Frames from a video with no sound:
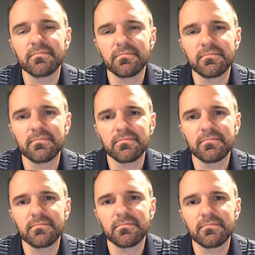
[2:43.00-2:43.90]

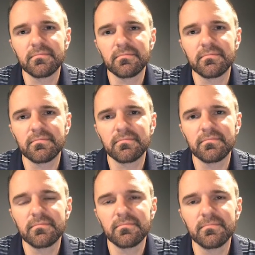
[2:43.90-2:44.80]

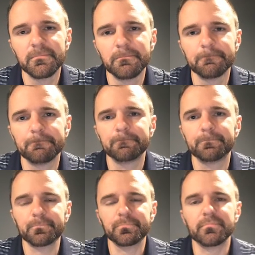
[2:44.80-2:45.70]

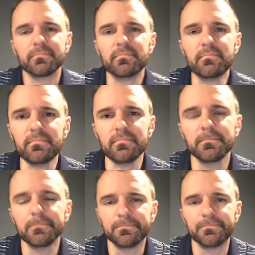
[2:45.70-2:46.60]

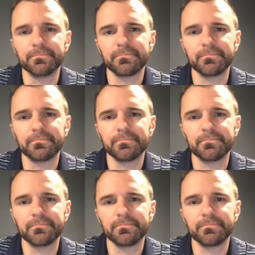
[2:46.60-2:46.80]
This person isn't speaking.